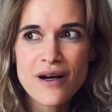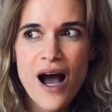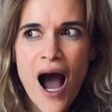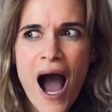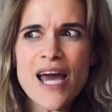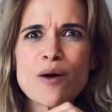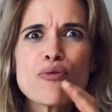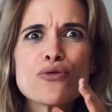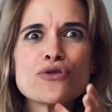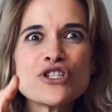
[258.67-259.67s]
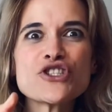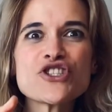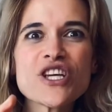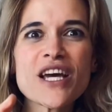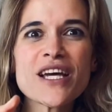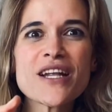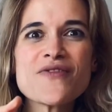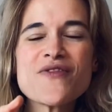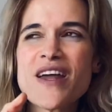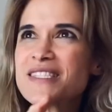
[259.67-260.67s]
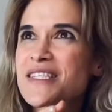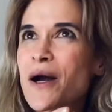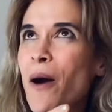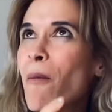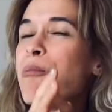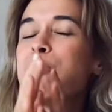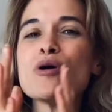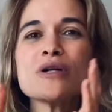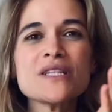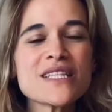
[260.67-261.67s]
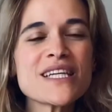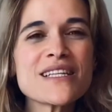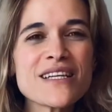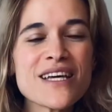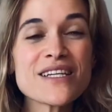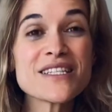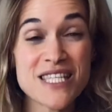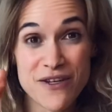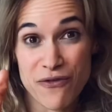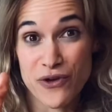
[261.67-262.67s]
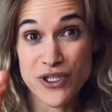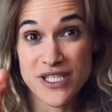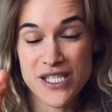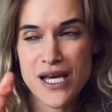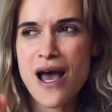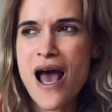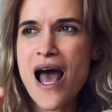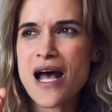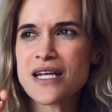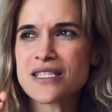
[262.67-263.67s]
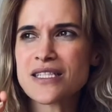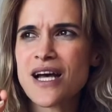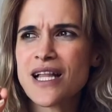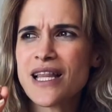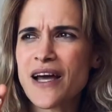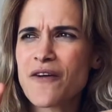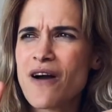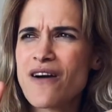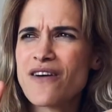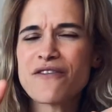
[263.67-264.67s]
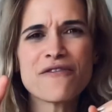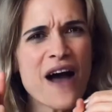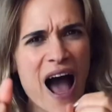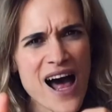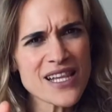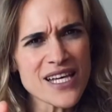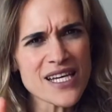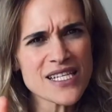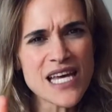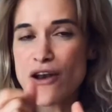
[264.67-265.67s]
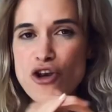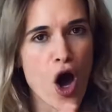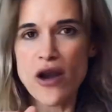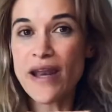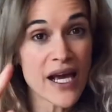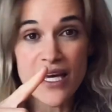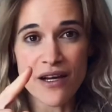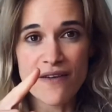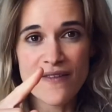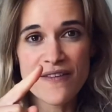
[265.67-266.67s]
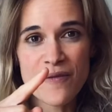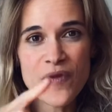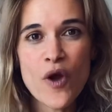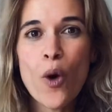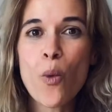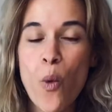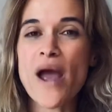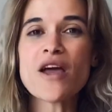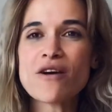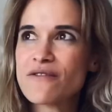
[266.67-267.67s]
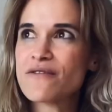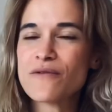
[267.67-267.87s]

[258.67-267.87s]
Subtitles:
I appreciate that it's a completely different and like valid and not negative way of